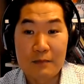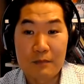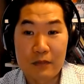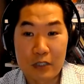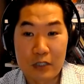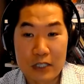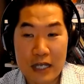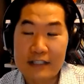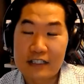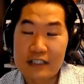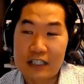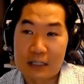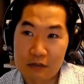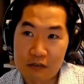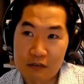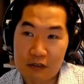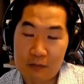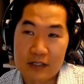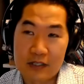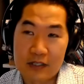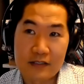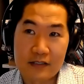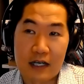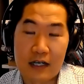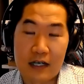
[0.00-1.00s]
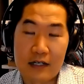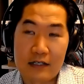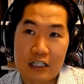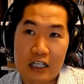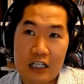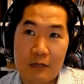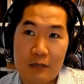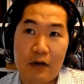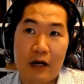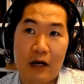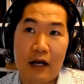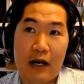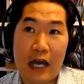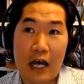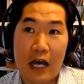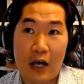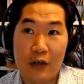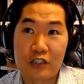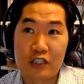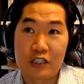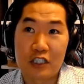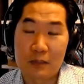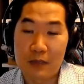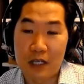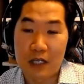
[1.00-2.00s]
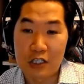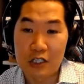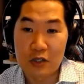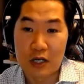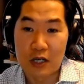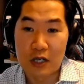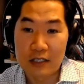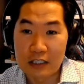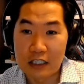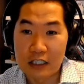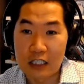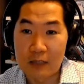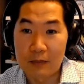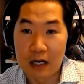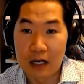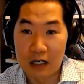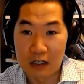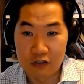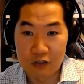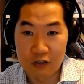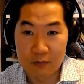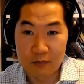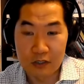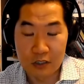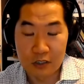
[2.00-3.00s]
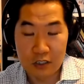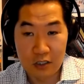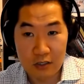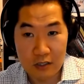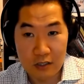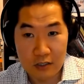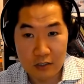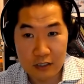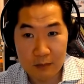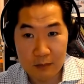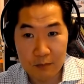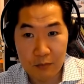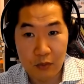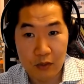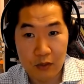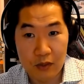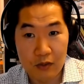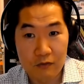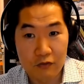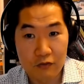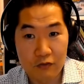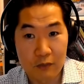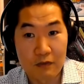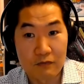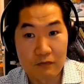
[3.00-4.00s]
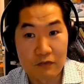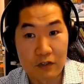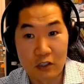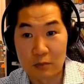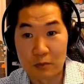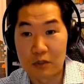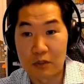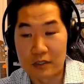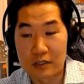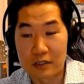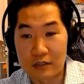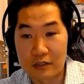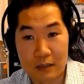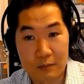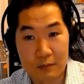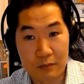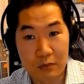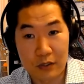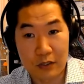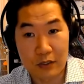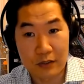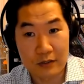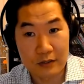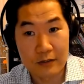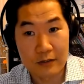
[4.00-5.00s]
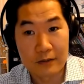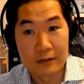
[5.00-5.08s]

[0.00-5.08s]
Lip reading: yes, I'm developing this idea, but I also need to make sure I think about it from a security standpoint, from a vulnerability standpoint.